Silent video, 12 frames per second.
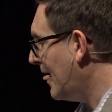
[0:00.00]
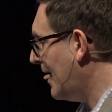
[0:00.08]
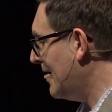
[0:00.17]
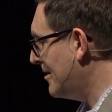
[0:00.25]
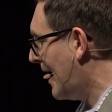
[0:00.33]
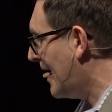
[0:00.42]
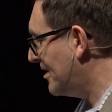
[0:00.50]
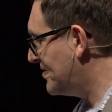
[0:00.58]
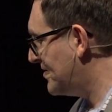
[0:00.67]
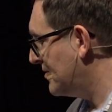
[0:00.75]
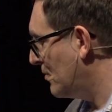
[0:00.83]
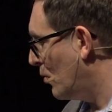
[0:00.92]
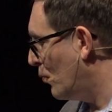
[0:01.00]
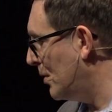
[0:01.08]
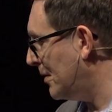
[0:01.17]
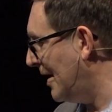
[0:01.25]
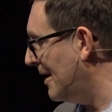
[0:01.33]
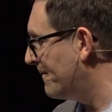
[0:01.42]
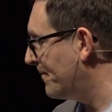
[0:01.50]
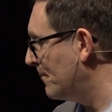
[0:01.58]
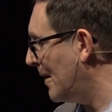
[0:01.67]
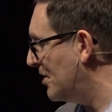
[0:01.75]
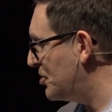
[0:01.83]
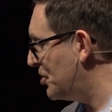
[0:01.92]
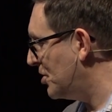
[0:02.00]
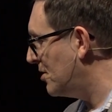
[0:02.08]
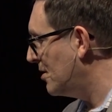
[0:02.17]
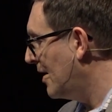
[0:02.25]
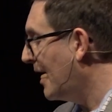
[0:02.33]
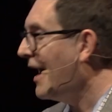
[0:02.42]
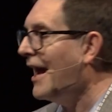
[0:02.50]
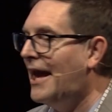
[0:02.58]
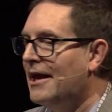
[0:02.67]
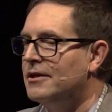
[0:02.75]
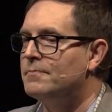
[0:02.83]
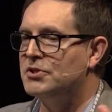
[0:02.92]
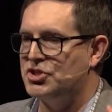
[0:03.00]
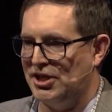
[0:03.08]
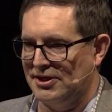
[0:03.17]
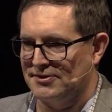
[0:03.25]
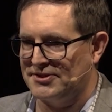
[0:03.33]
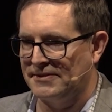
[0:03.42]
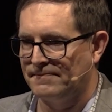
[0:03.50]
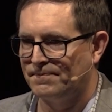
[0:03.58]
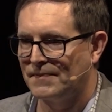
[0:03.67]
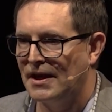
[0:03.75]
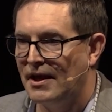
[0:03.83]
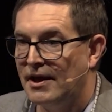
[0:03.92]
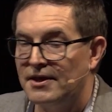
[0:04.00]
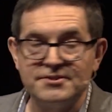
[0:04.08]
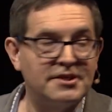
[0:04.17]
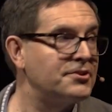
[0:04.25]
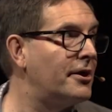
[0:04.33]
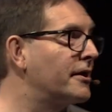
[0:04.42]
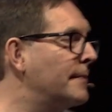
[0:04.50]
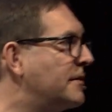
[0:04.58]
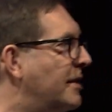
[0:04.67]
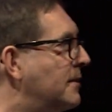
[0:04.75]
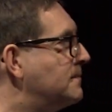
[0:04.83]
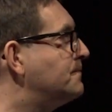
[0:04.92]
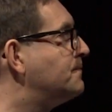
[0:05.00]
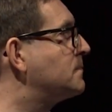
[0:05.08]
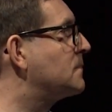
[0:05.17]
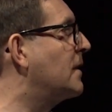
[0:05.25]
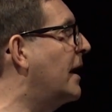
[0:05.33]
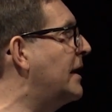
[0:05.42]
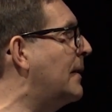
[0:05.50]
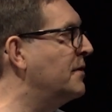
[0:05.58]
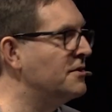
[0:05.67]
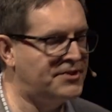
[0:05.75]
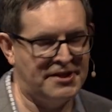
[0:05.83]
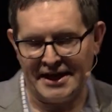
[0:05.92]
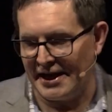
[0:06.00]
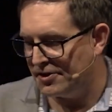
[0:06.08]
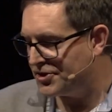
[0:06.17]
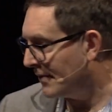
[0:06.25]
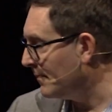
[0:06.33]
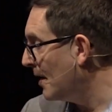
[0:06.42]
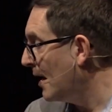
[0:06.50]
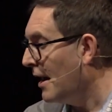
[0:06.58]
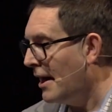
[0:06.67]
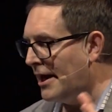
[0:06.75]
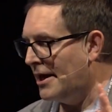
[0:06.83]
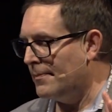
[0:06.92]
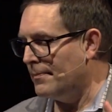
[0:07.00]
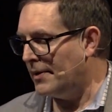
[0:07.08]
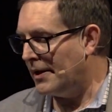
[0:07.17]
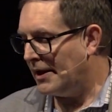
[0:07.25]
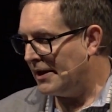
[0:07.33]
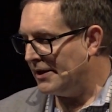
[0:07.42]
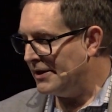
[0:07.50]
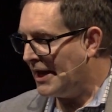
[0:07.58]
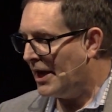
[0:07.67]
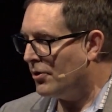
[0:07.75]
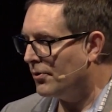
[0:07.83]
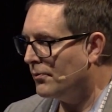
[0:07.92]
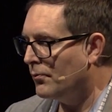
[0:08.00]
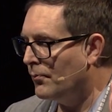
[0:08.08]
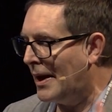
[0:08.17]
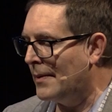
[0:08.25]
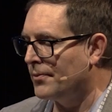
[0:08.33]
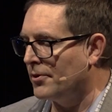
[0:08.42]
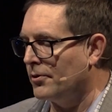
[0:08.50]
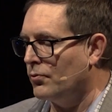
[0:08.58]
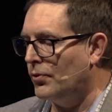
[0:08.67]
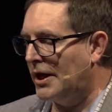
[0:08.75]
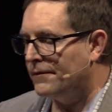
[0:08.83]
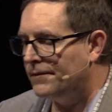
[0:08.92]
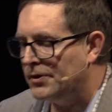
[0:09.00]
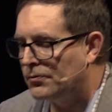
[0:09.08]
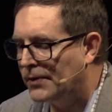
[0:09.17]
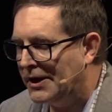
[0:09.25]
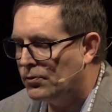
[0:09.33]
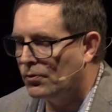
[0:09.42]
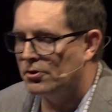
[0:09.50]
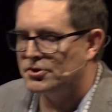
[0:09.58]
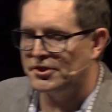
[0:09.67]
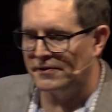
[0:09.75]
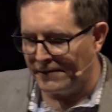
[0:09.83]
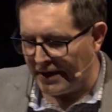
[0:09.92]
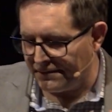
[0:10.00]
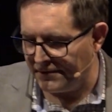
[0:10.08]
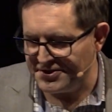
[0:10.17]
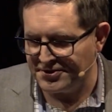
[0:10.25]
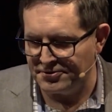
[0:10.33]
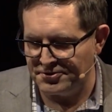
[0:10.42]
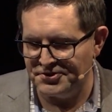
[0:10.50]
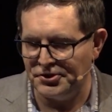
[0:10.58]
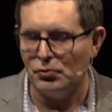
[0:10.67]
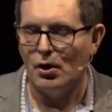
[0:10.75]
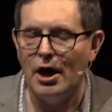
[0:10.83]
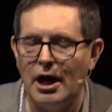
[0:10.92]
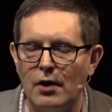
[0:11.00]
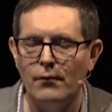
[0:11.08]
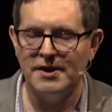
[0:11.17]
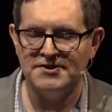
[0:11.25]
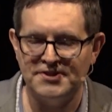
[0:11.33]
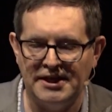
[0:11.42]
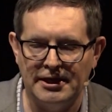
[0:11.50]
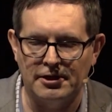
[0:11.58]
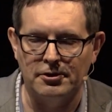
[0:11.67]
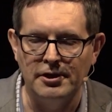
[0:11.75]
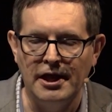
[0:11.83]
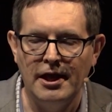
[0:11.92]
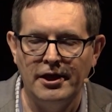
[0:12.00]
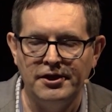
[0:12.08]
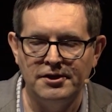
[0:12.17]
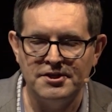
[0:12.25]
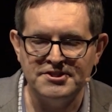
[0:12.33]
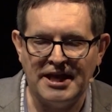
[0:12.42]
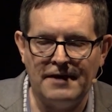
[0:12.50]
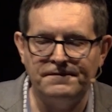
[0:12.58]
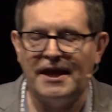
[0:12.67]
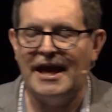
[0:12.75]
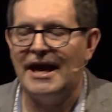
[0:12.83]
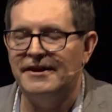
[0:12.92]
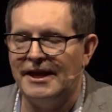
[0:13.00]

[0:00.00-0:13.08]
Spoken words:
And that's with information and machines. So let's talk about that. And I'm going to use an analogy. Now, remember, whenever you read Origin of Life researchers, you always hear you just have to add